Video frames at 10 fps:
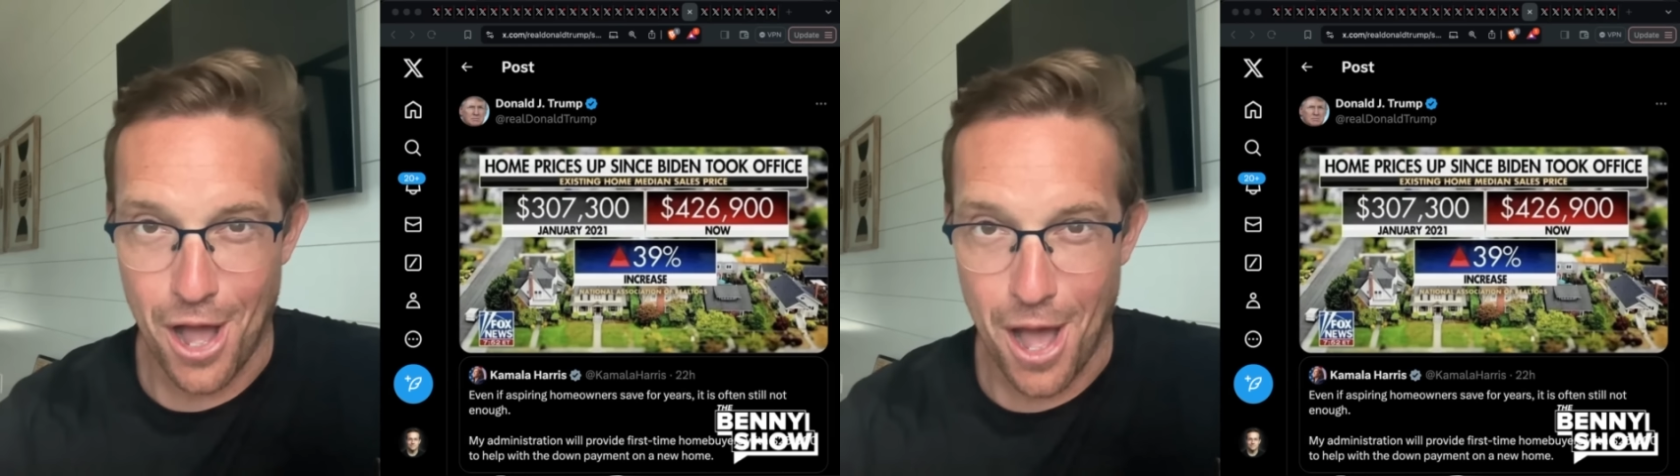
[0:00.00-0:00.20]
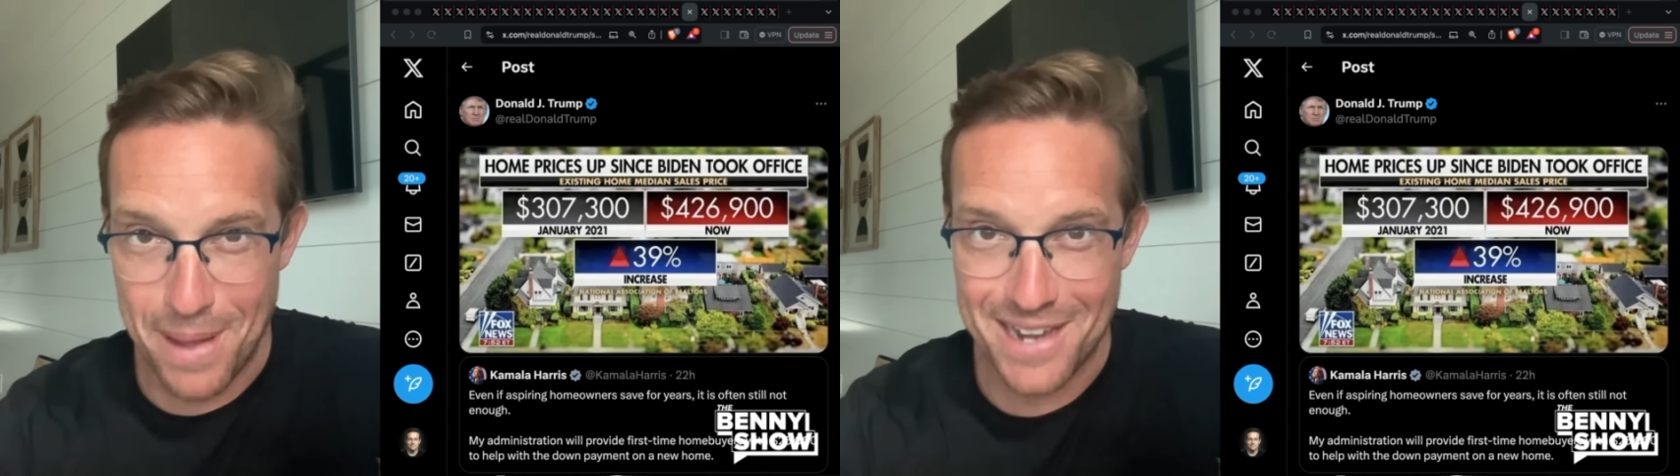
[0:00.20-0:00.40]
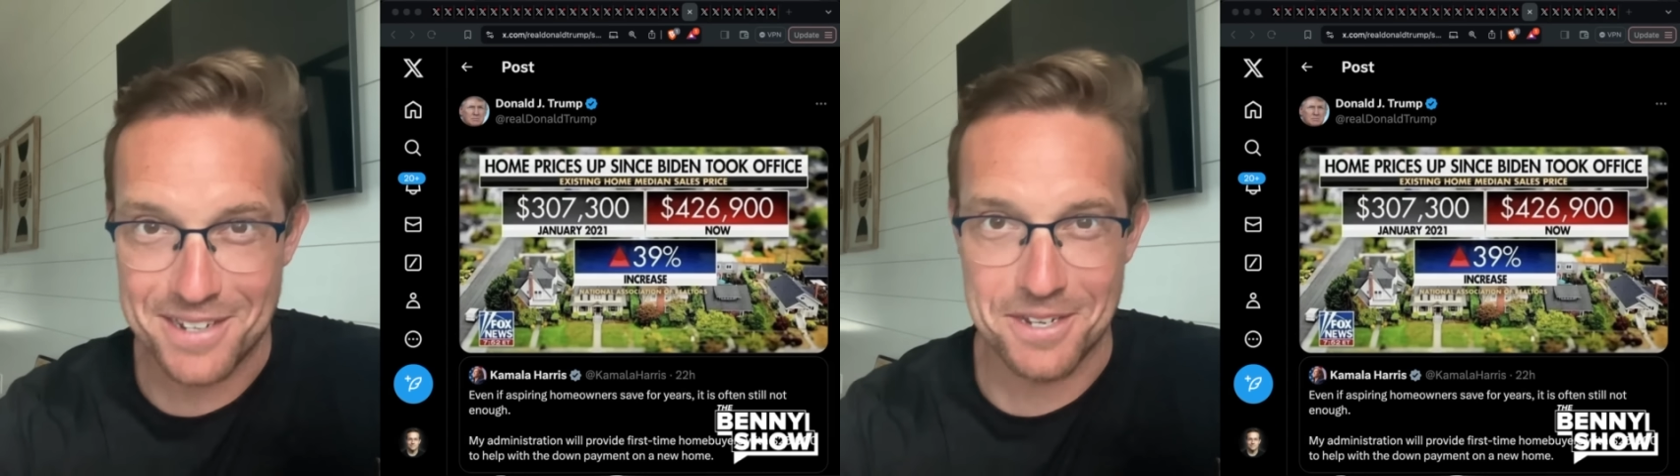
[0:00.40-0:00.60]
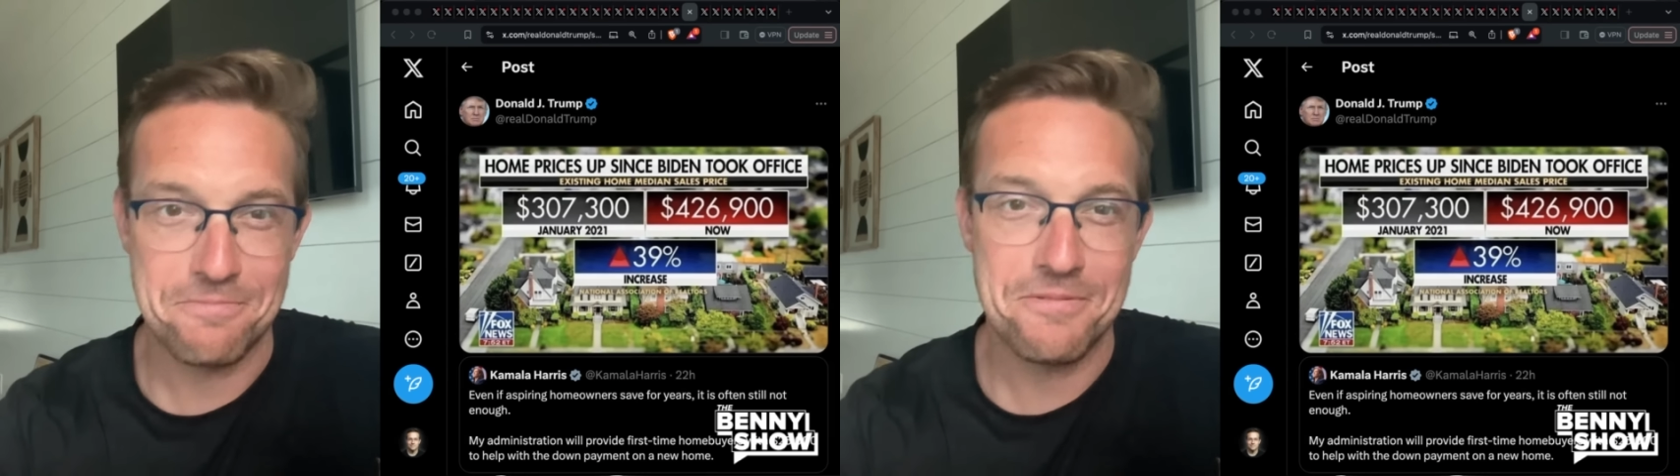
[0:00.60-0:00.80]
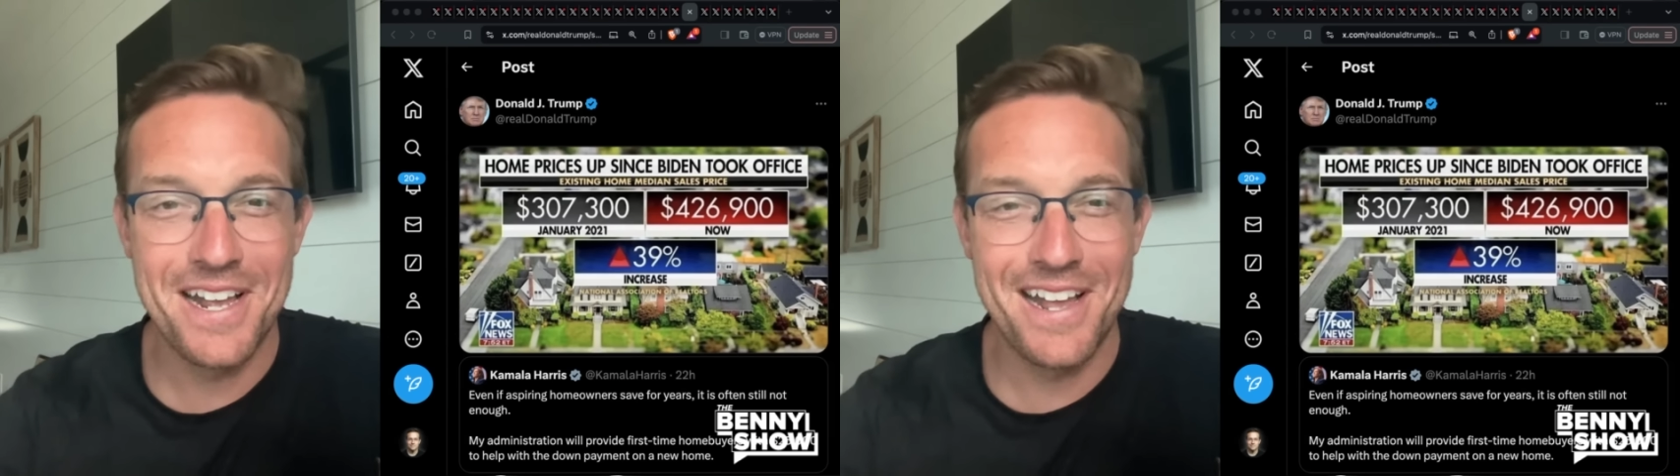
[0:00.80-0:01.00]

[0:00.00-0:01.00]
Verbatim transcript: abandon